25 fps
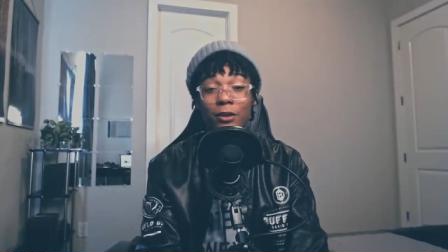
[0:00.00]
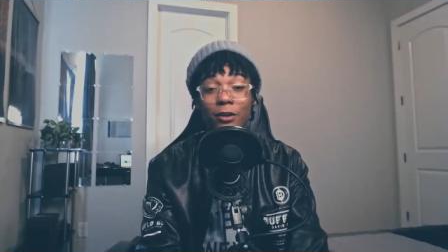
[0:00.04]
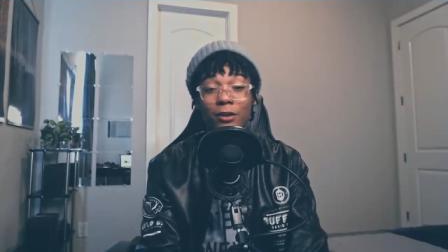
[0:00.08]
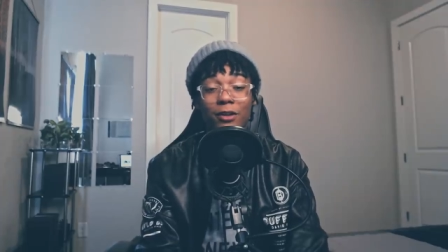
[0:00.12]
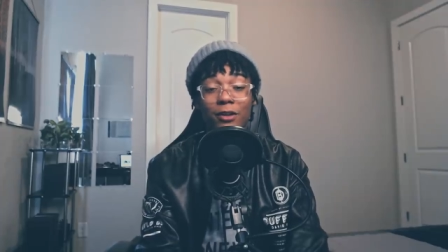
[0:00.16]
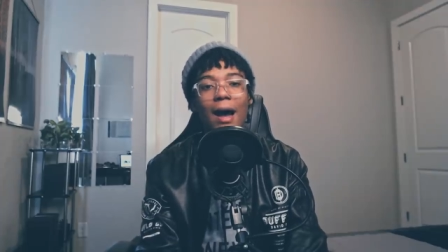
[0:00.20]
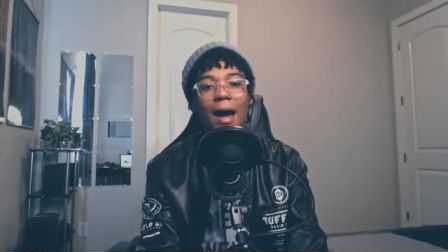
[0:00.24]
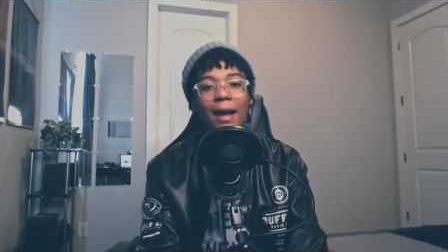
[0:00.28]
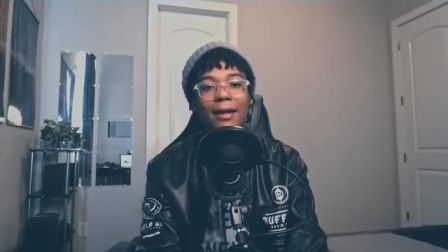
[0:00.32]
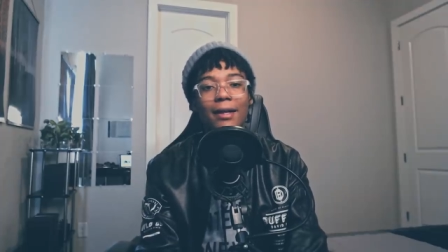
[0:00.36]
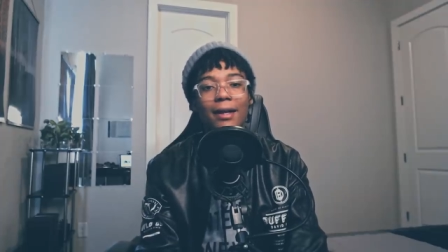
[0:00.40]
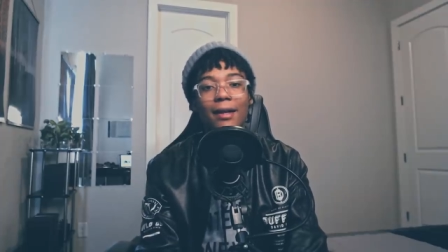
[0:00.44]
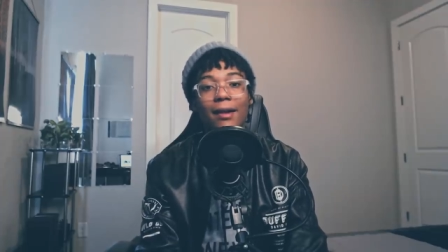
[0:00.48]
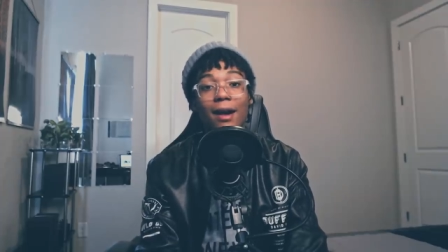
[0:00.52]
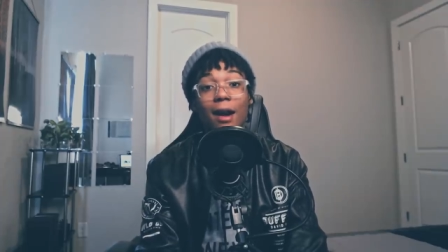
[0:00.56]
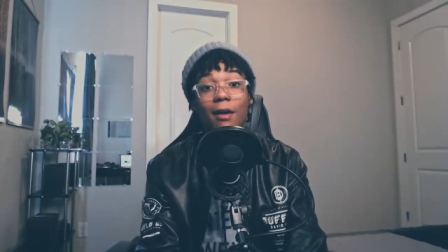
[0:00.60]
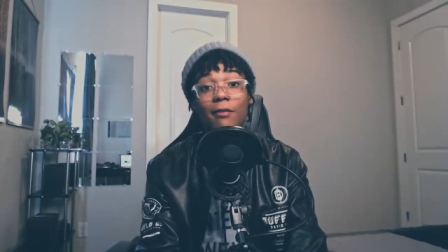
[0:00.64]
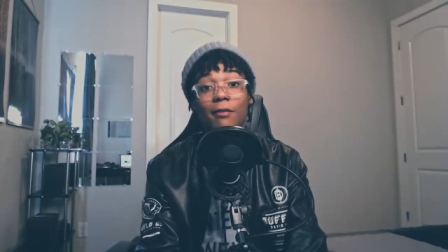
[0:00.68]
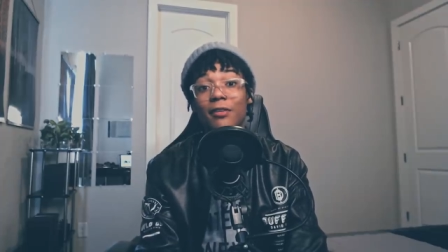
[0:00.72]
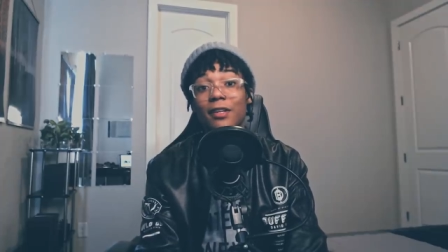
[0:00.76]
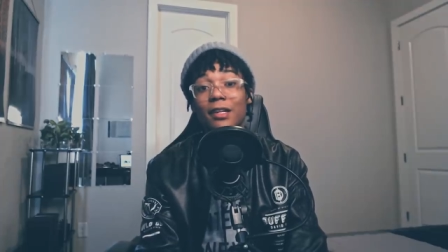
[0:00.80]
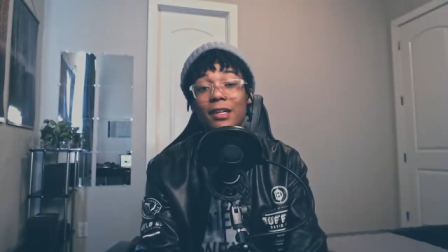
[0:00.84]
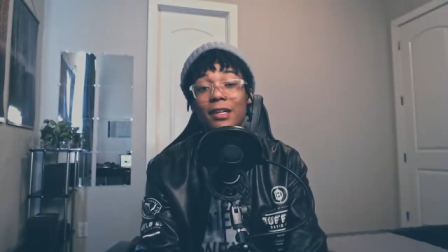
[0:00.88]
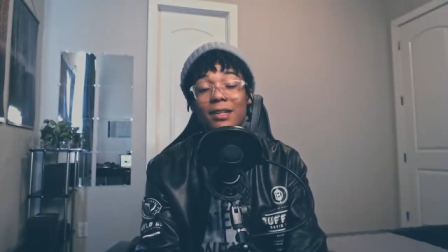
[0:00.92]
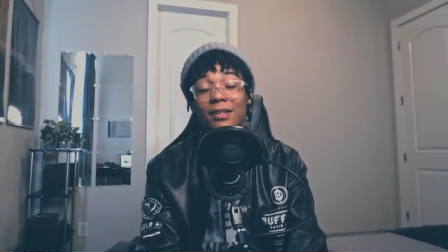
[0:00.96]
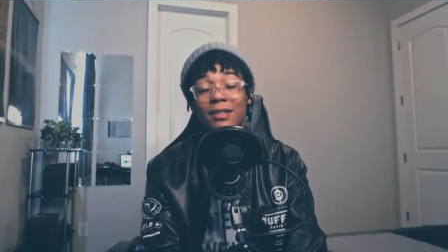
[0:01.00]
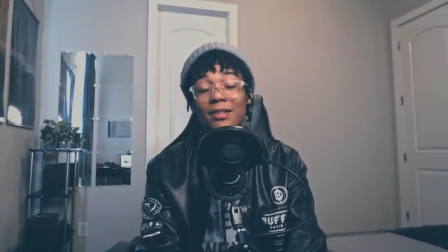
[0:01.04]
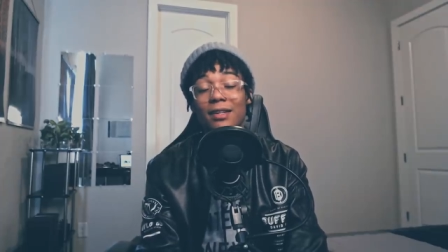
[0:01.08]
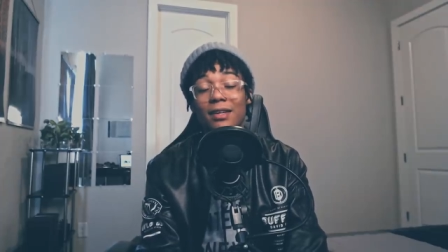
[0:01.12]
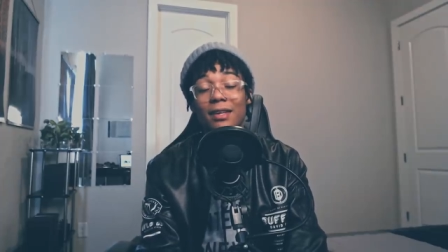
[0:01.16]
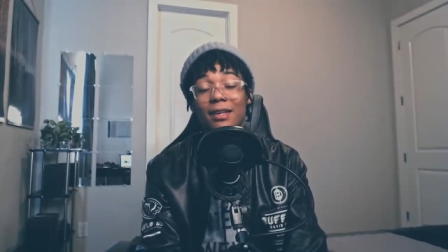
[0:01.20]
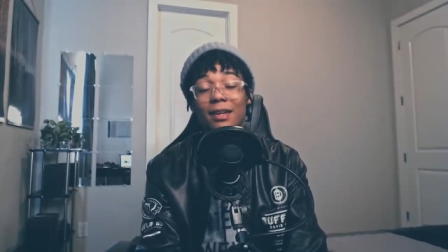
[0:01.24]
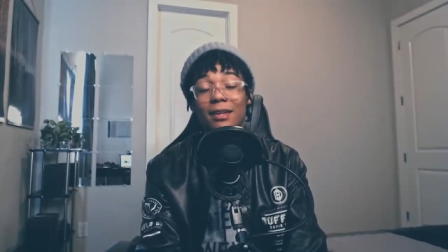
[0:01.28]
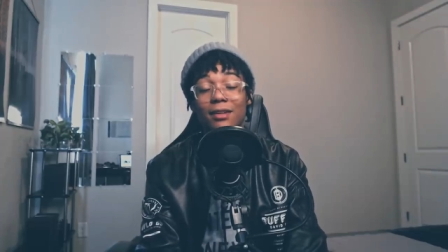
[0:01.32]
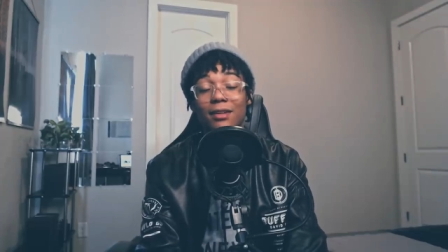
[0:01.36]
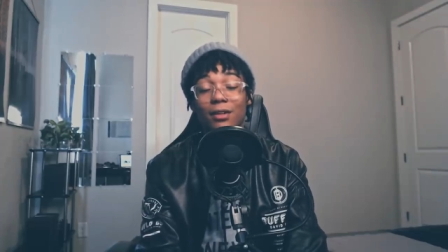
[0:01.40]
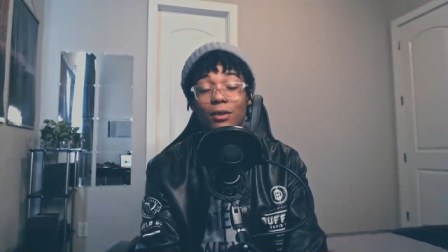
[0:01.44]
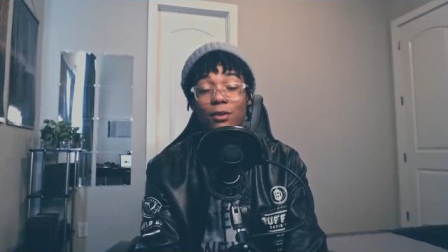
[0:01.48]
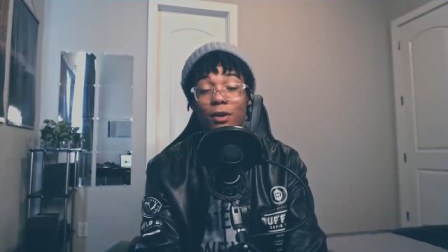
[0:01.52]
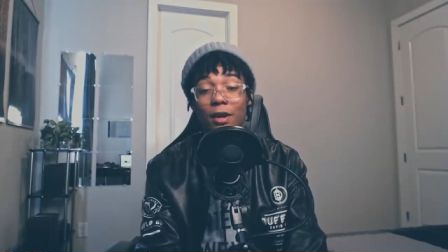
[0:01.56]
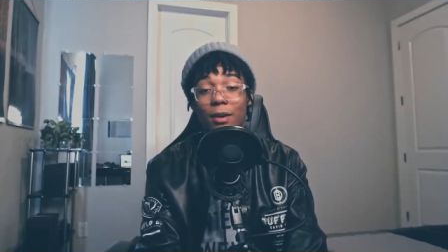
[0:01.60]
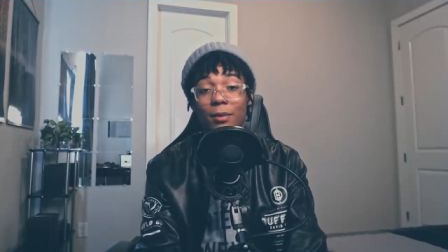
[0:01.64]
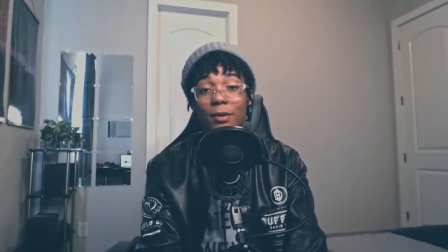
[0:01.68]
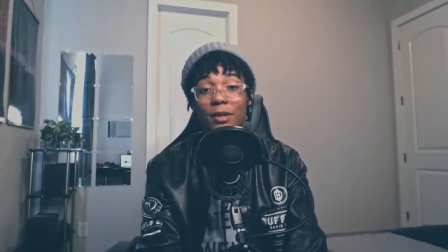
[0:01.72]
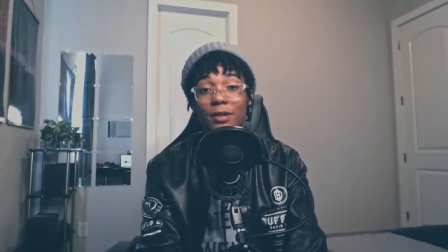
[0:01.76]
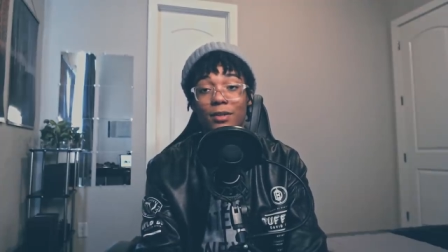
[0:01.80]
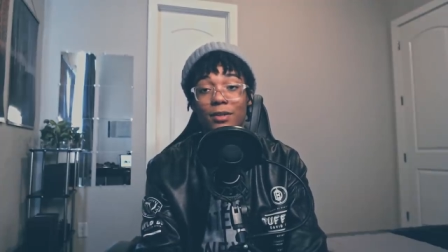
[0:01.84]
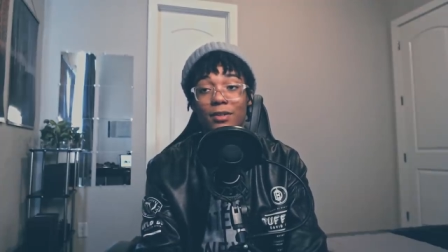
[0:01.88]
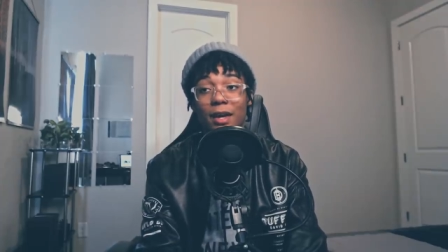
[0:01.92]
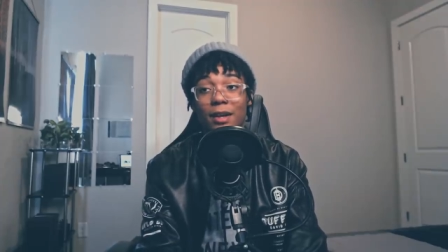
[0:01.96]
But I can confidently say that the
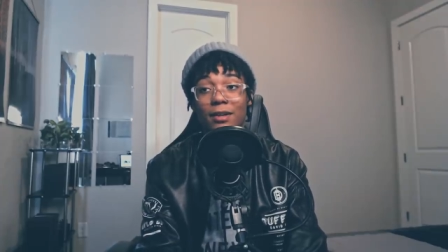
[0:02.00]
Grammys